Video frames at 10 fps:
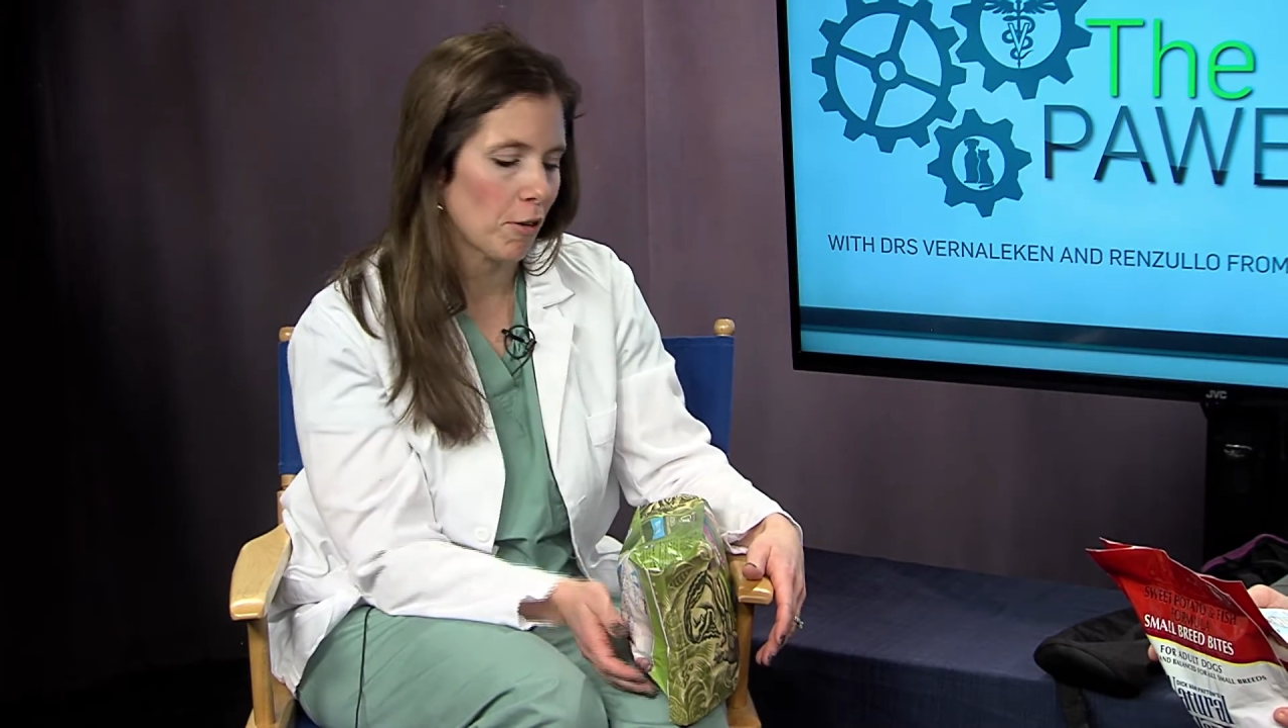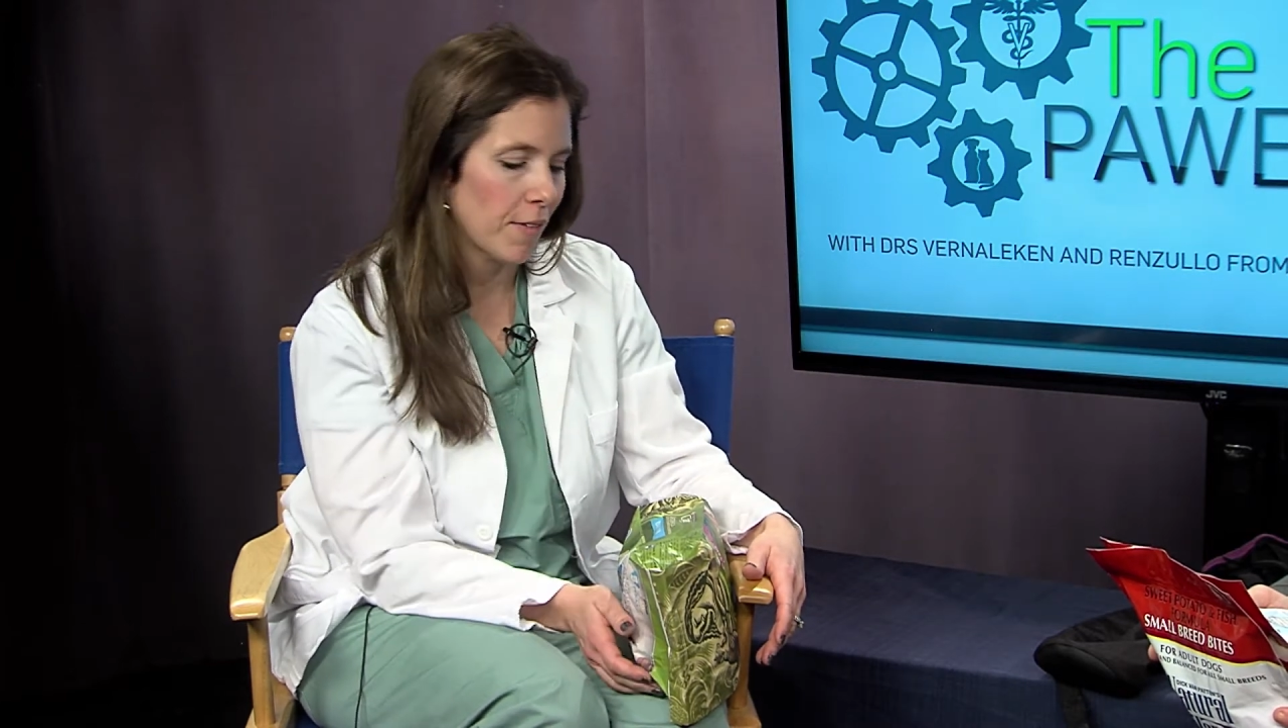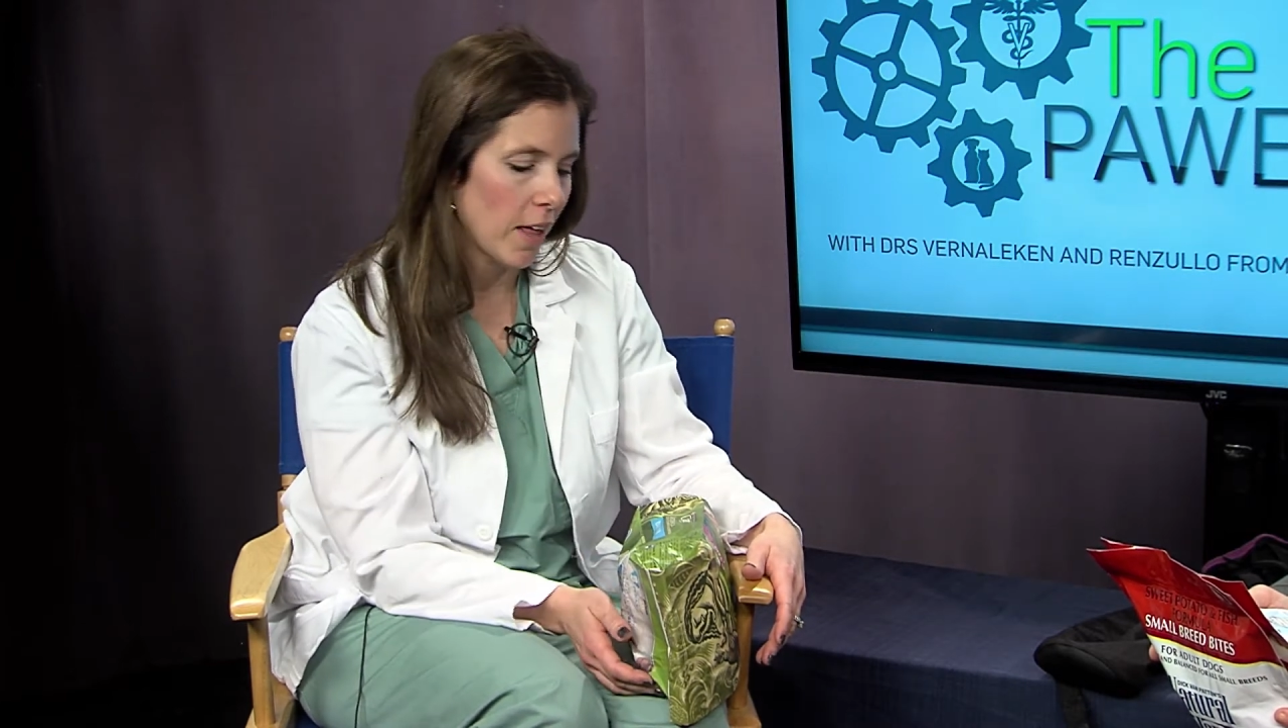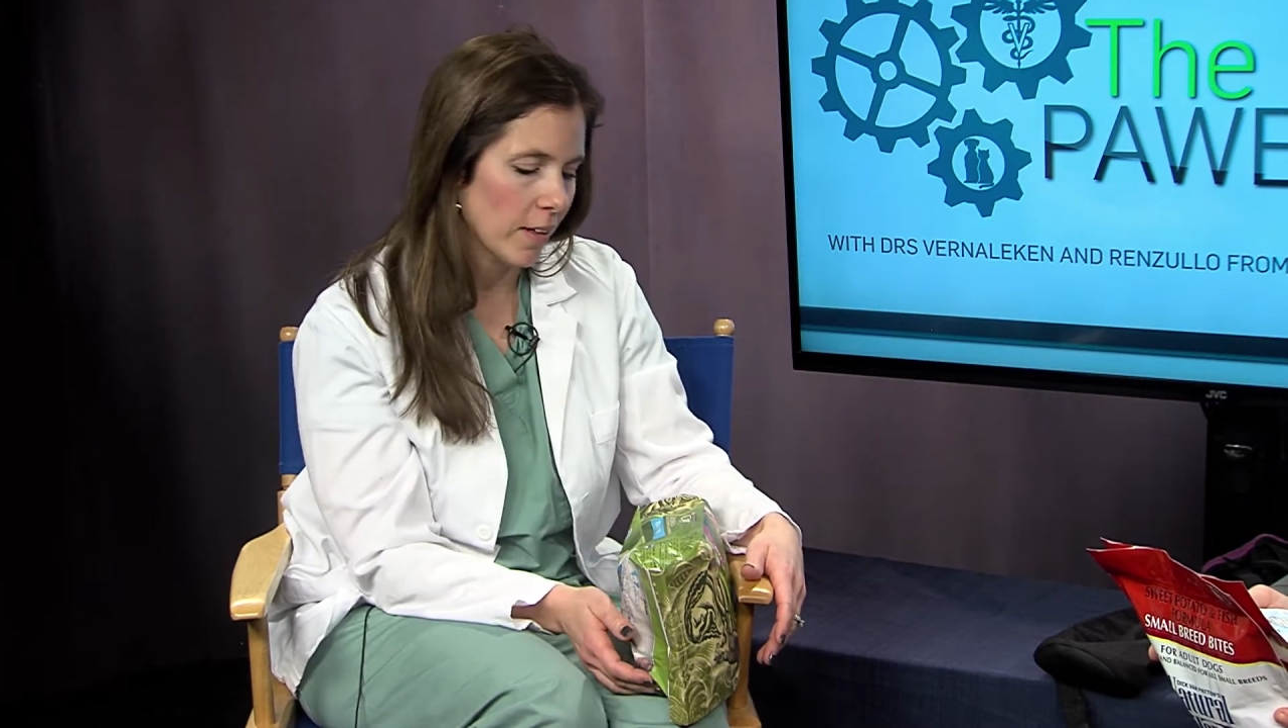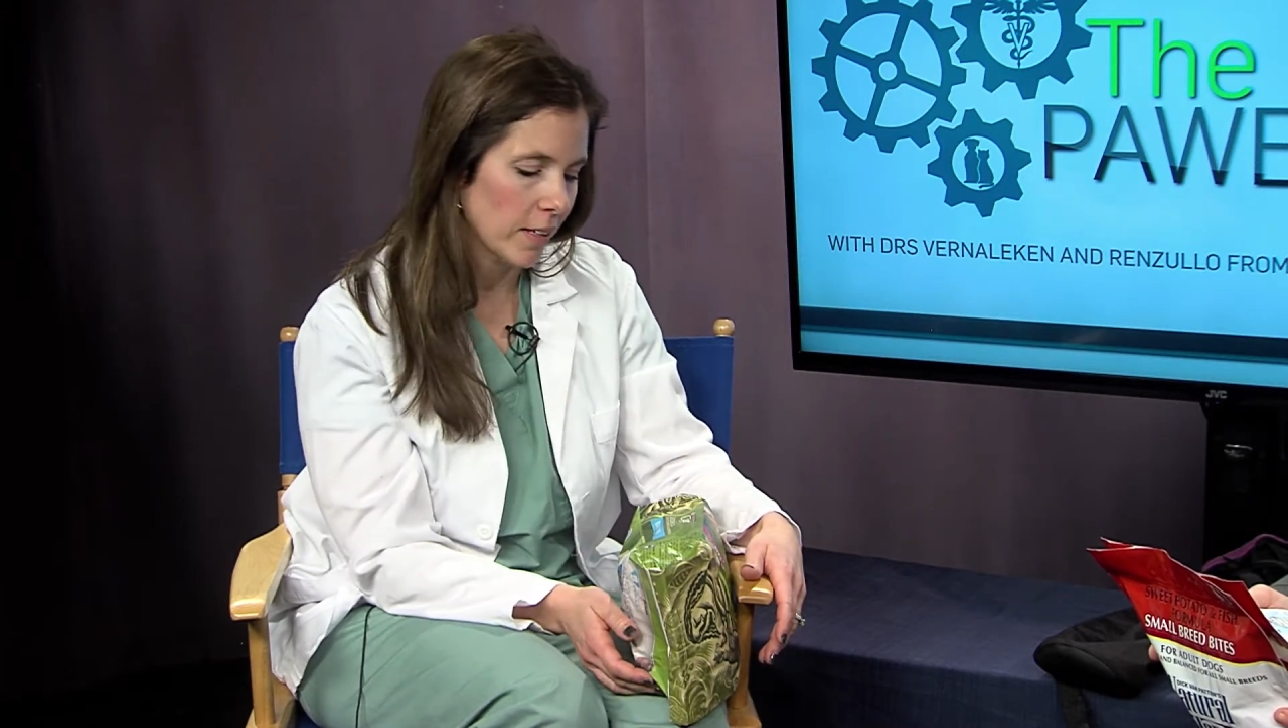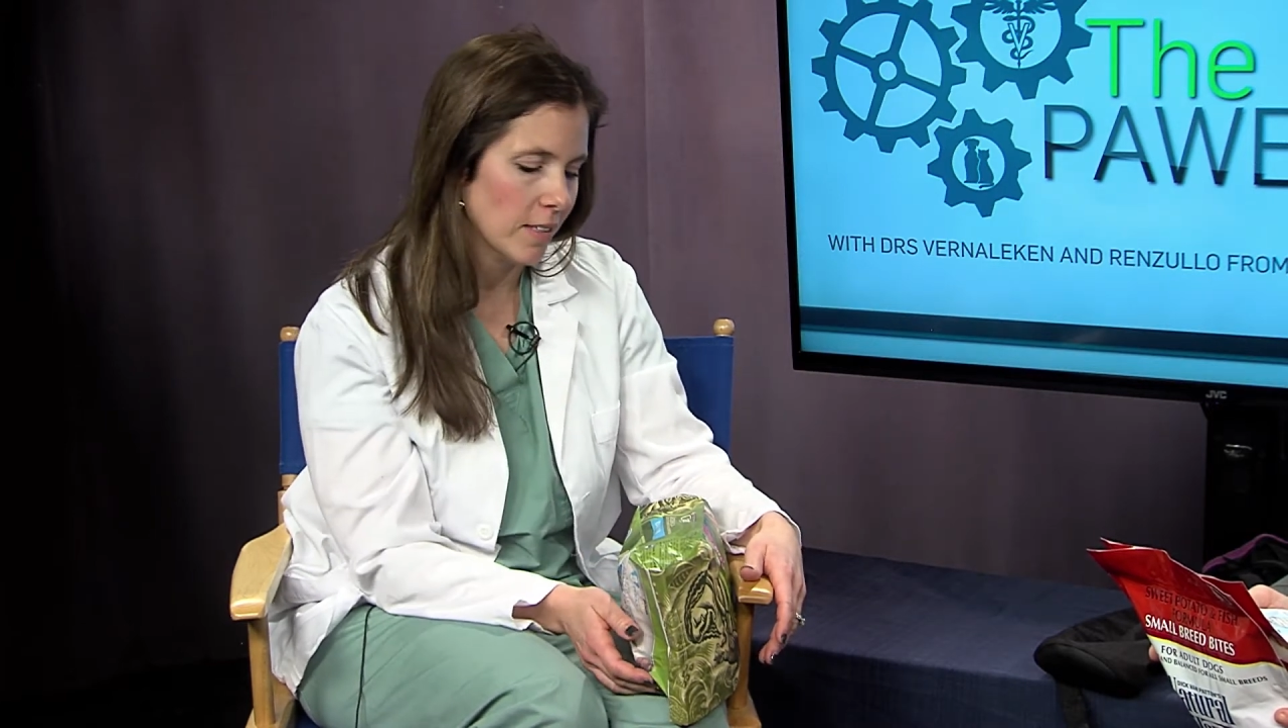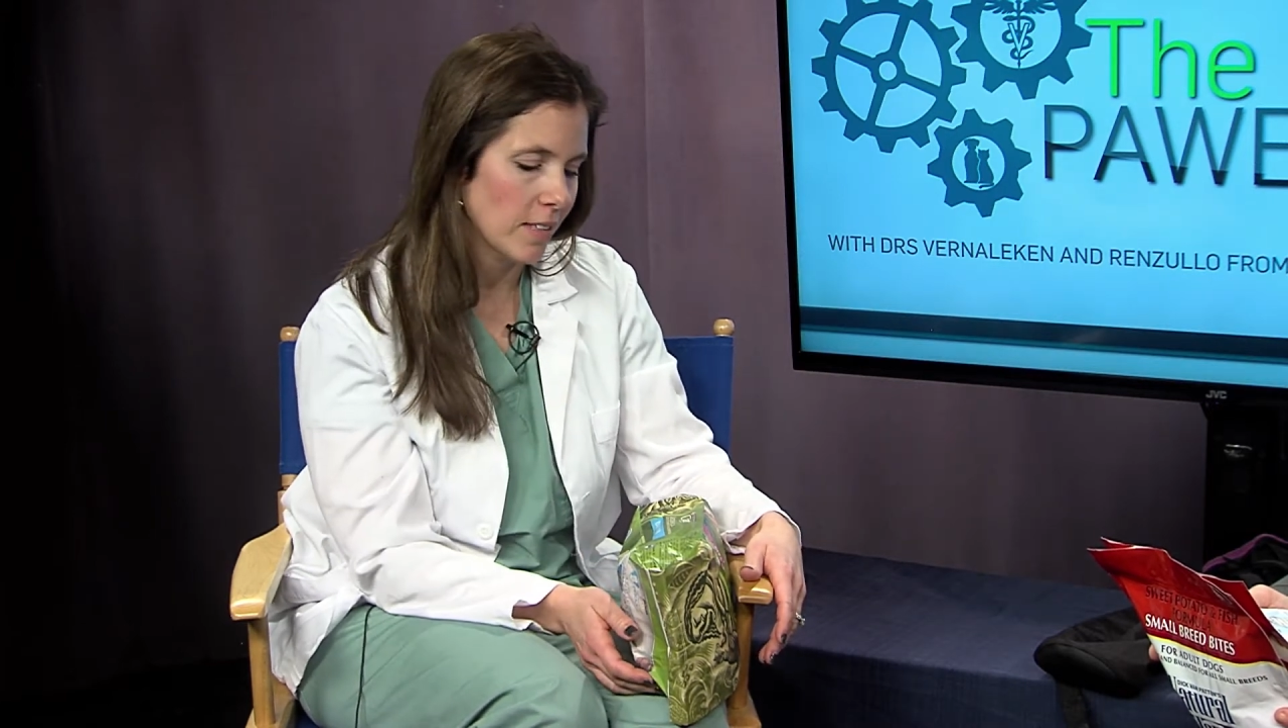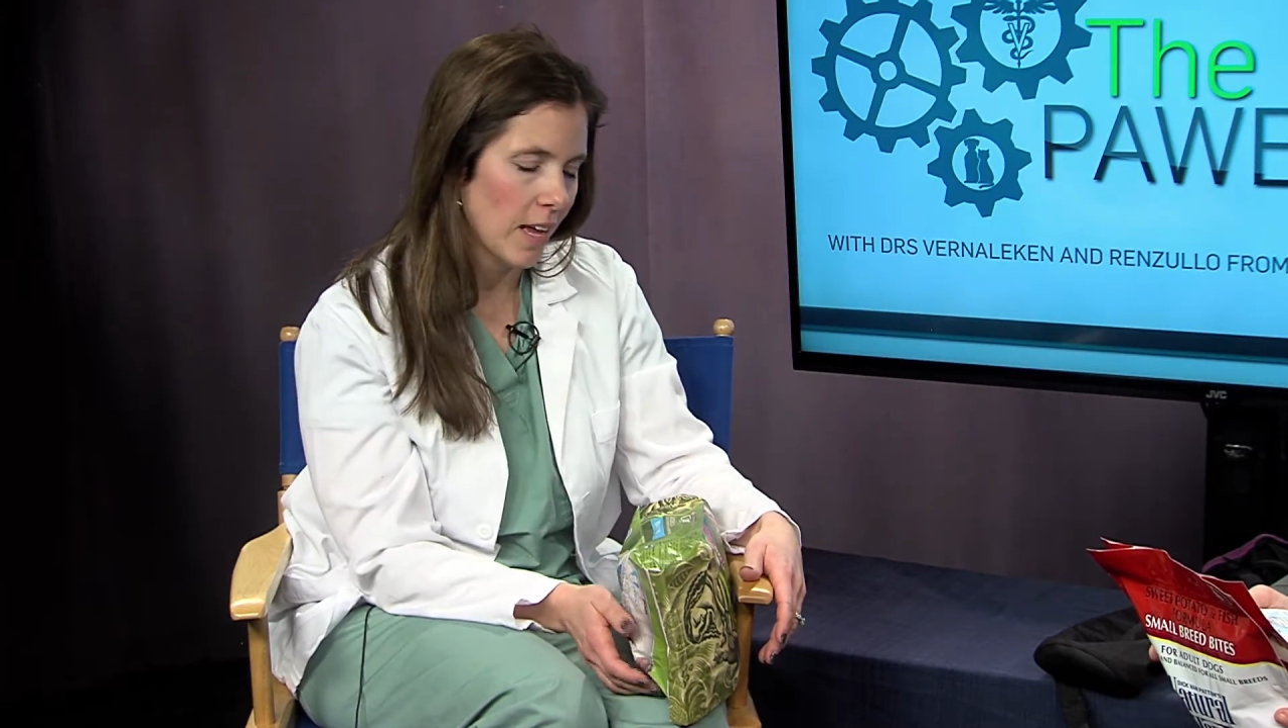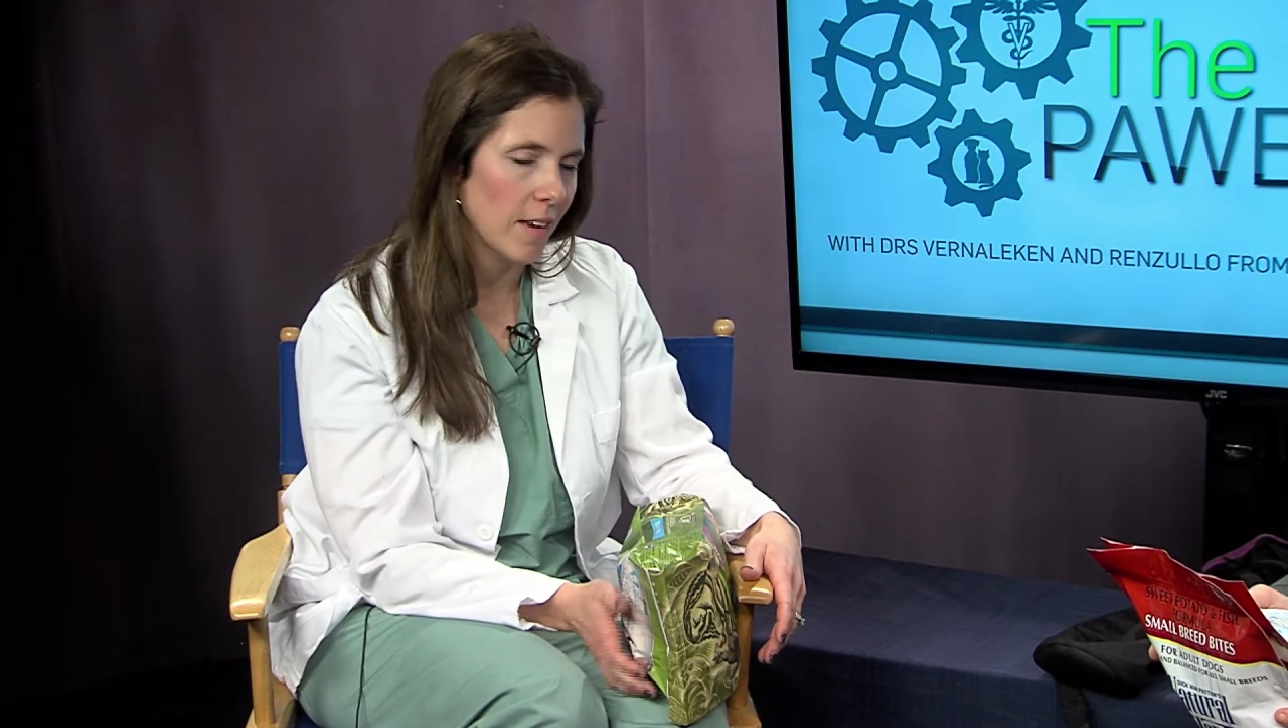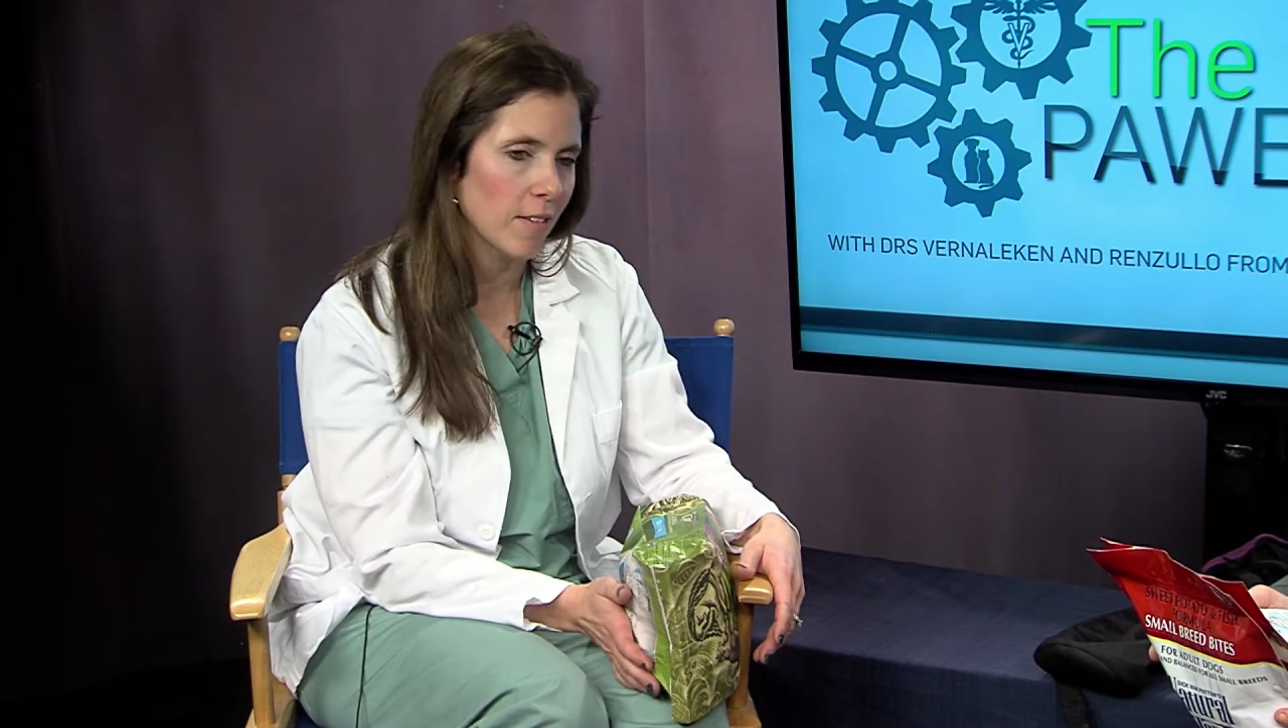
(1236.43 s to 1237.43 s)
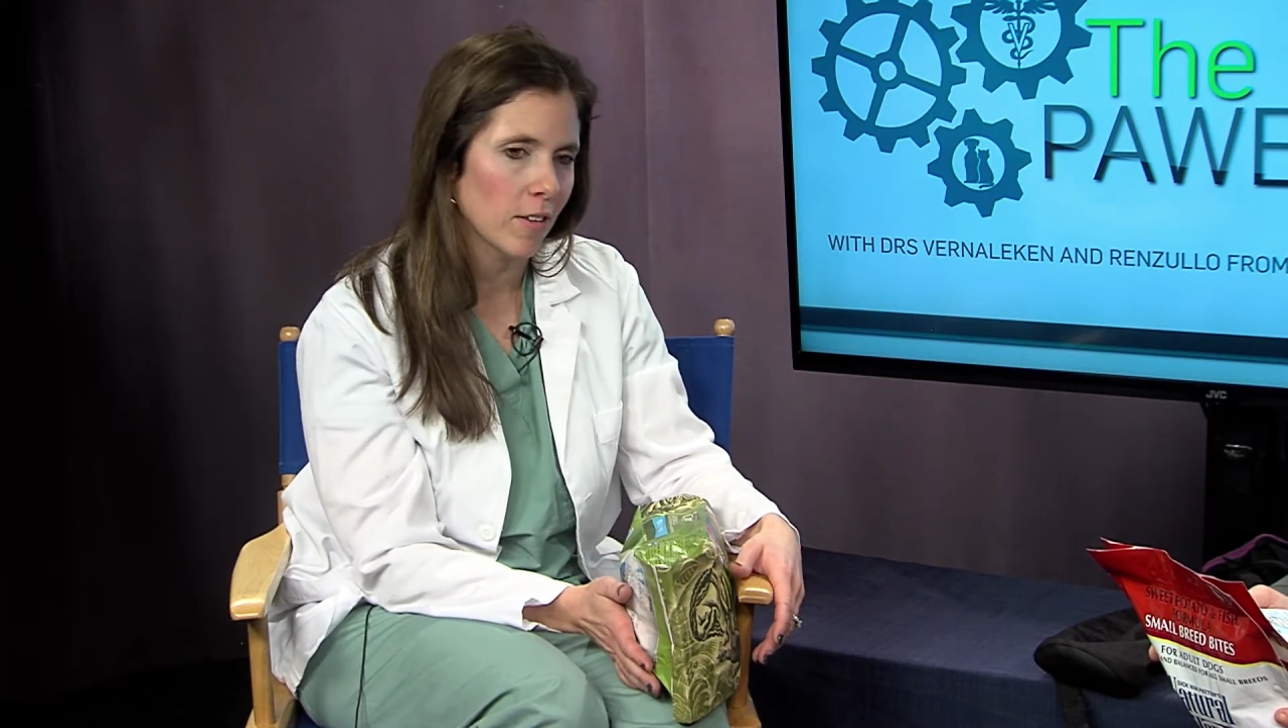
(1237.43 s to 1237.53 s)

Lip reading: Van Alken has said,